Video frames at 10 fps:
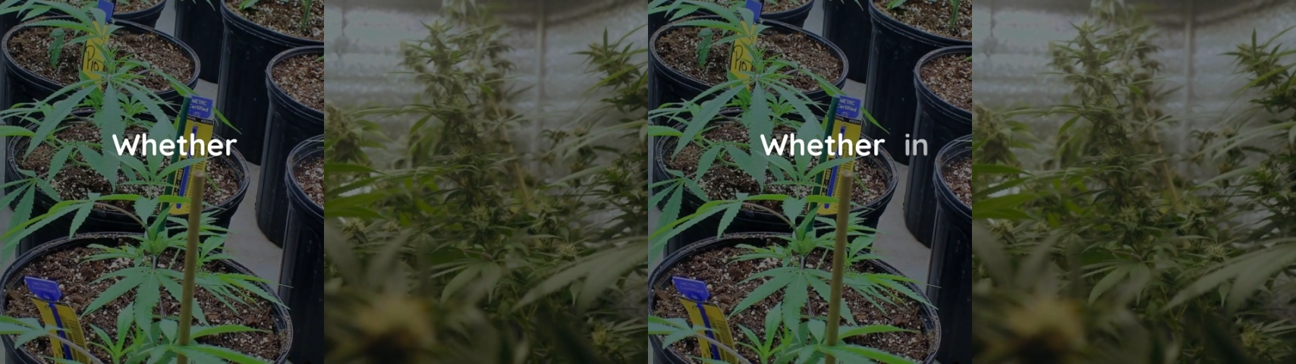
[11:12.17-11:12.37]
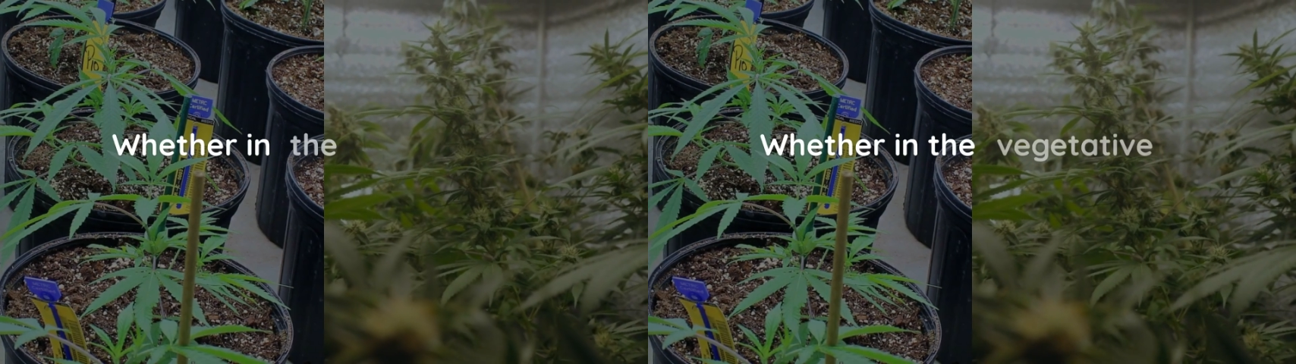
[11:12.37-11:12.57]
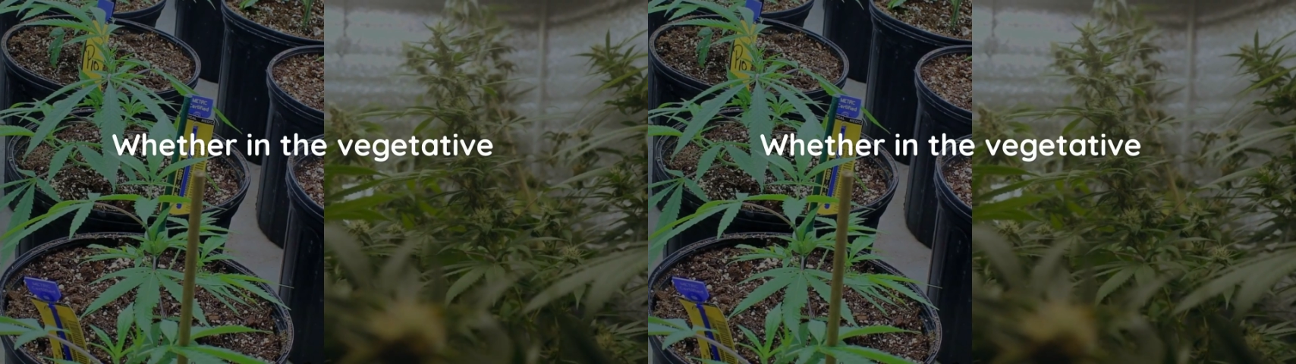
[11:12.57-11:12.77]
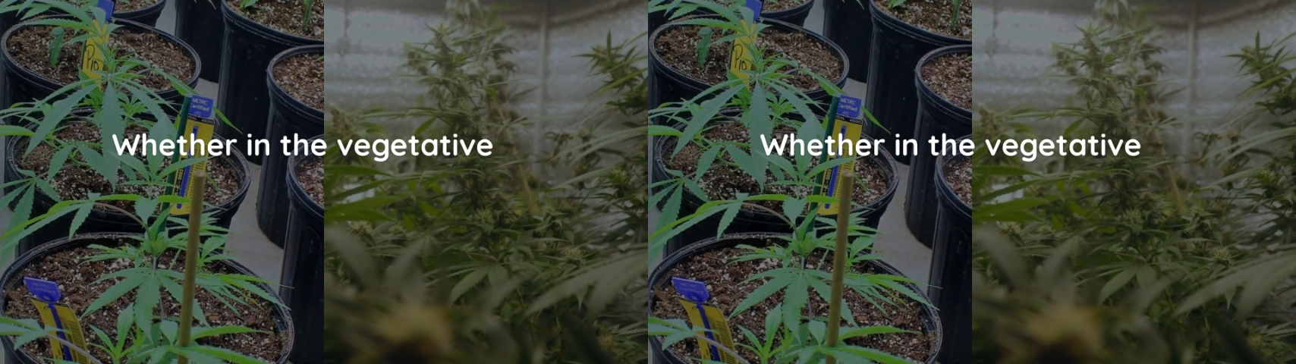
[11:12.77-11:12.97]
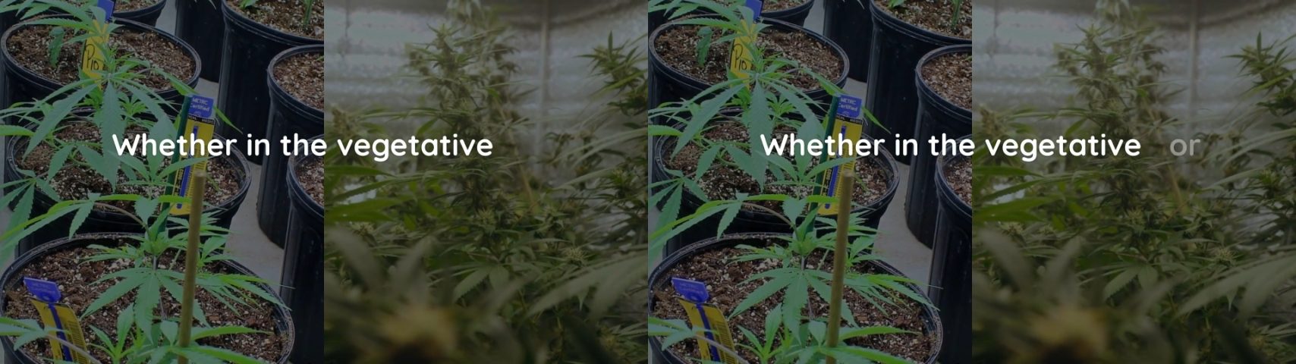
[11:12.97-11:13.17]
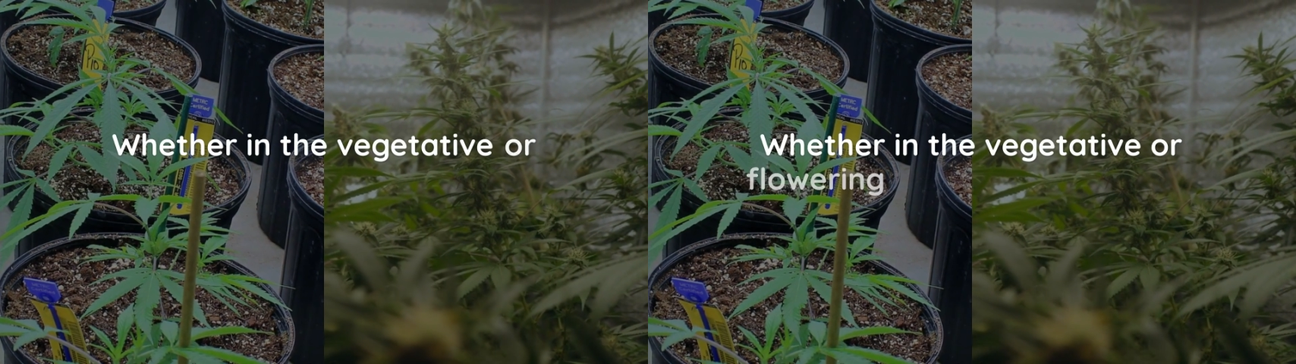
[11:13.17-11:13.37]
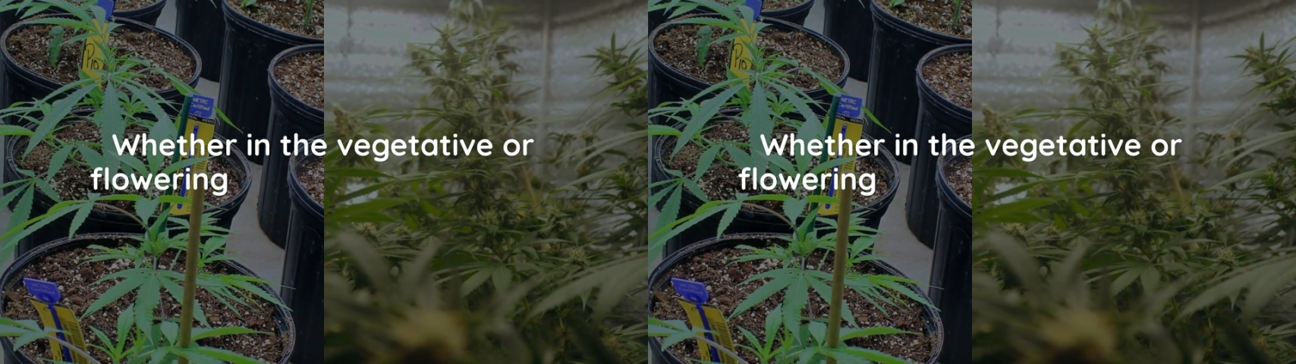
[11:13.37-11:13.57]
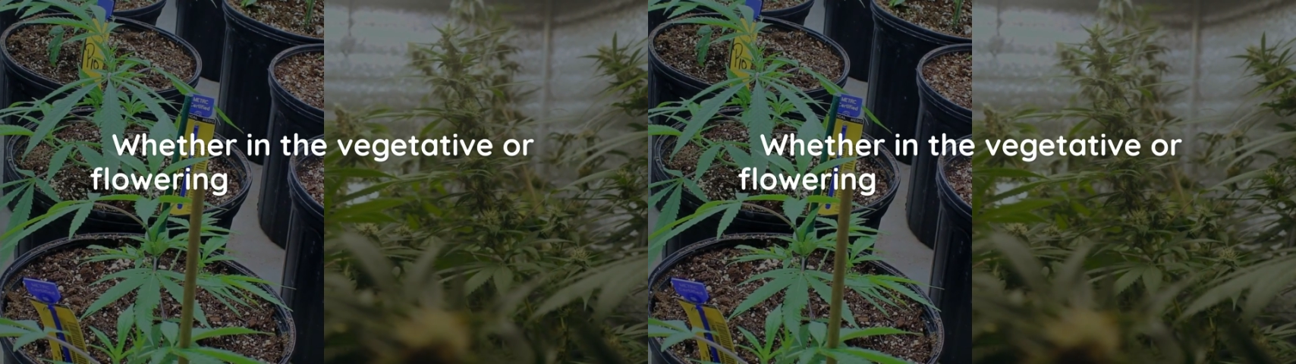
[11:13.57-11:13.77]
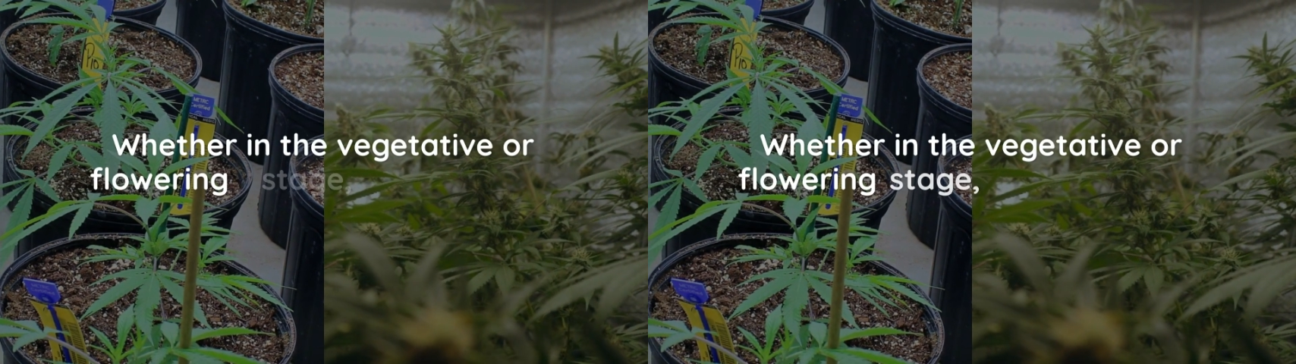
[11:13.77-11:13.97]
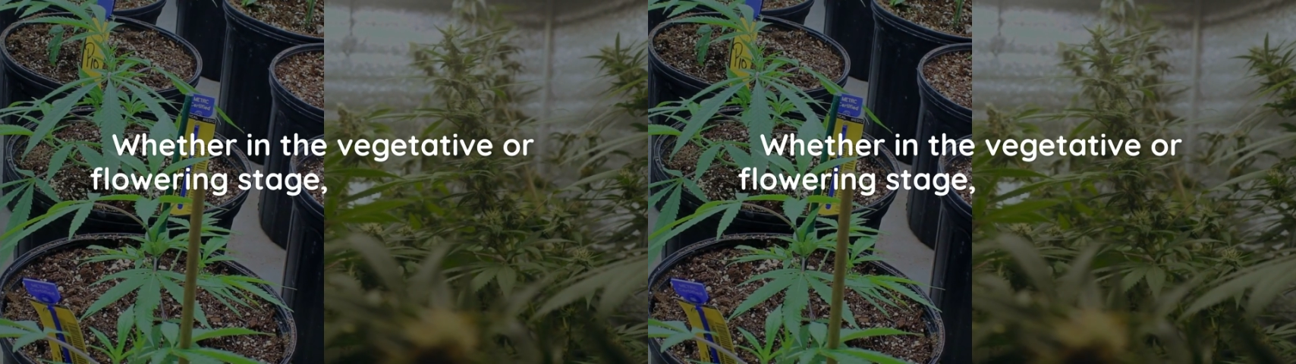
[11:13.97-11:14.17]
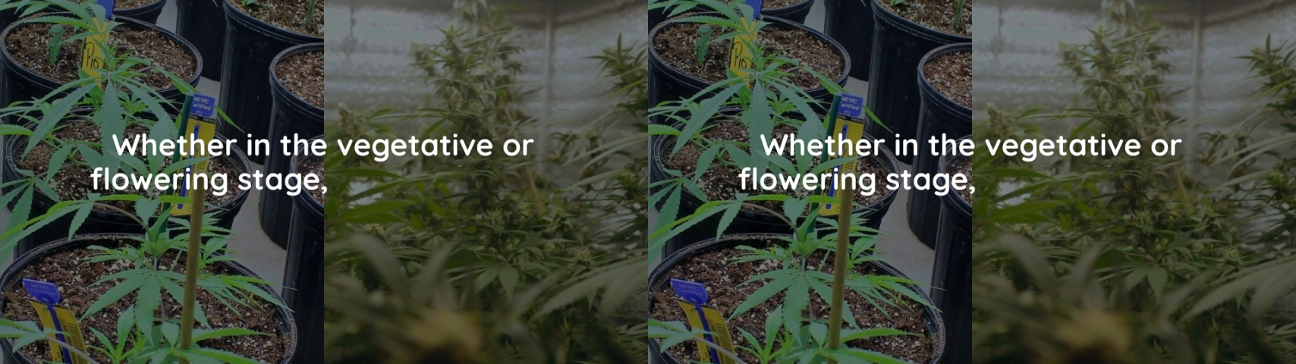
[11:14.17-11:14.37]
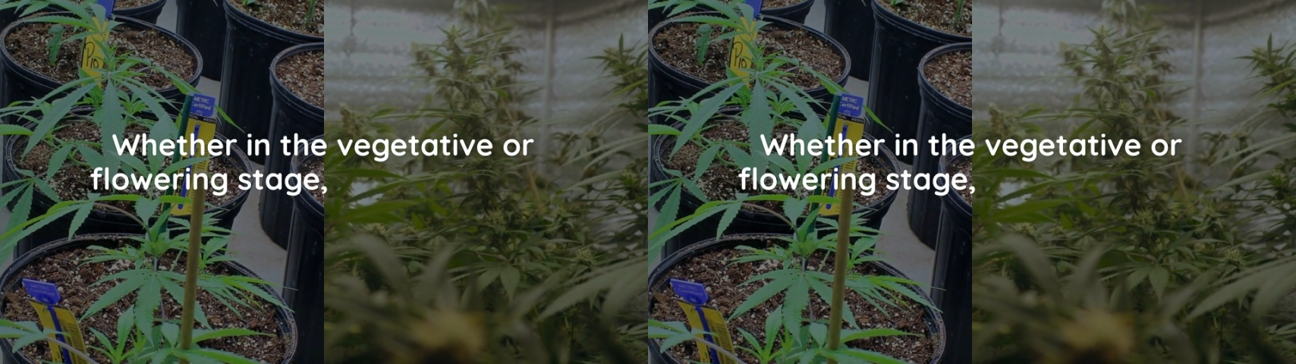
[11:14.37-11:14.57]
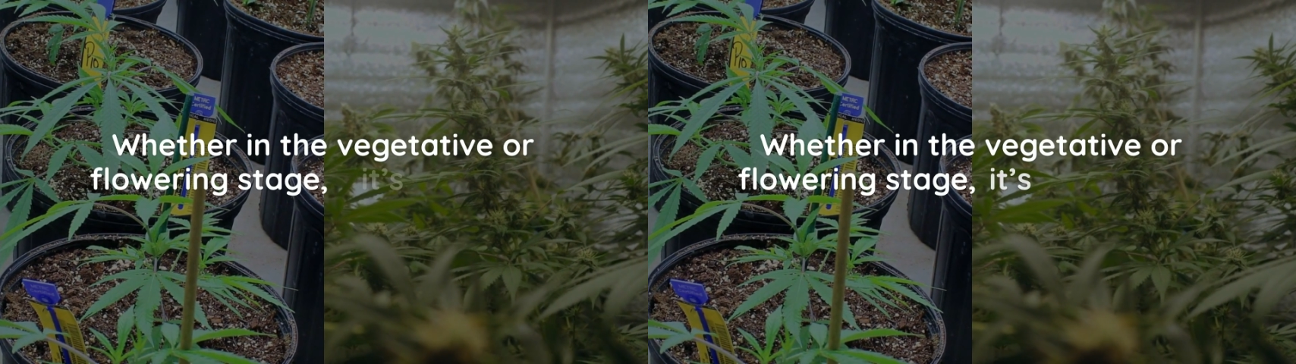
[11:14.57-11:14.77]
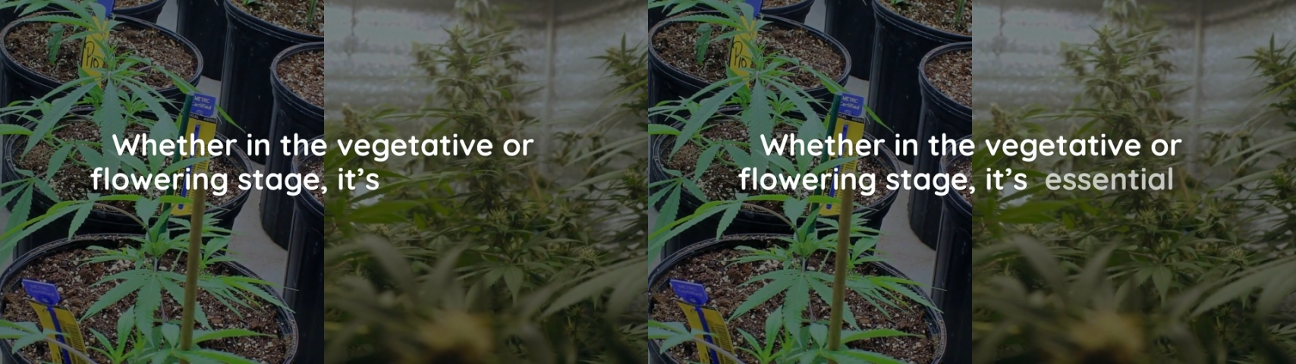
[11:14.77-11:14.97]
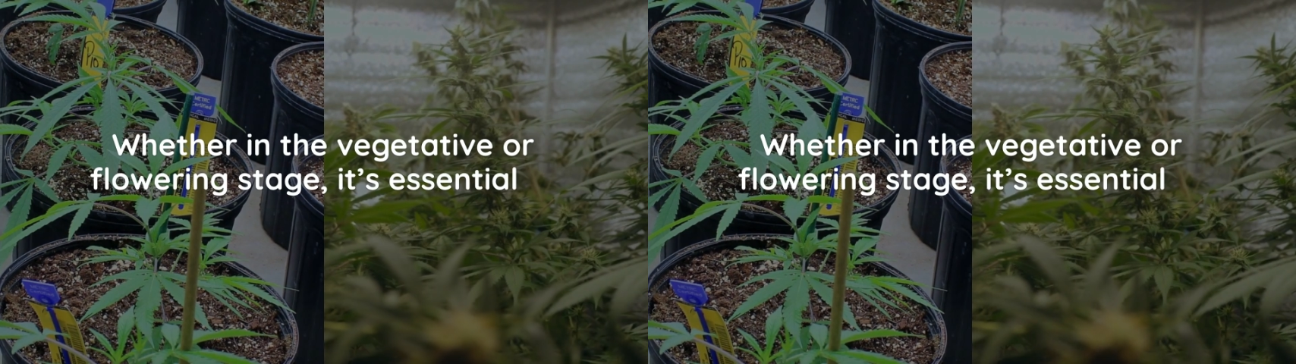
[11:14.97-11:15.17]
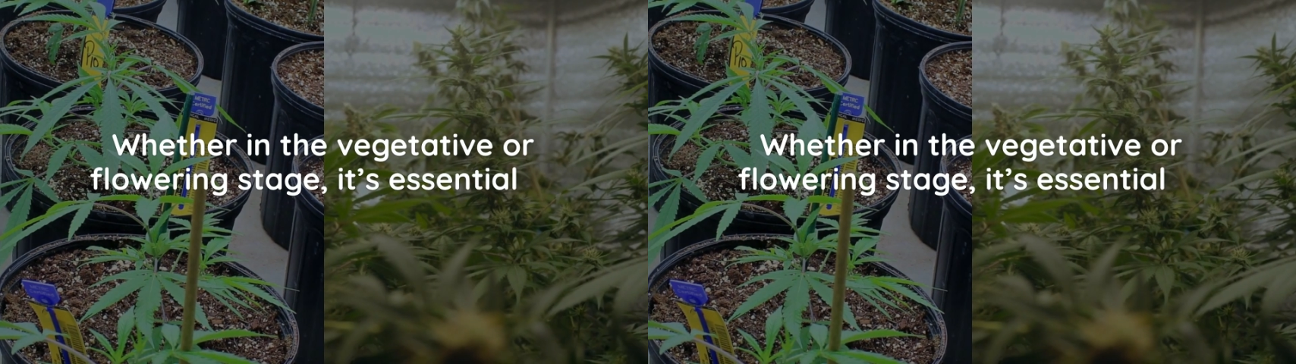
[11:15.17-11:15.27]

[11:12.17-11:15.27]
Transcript: Nobody's mouth can be seen.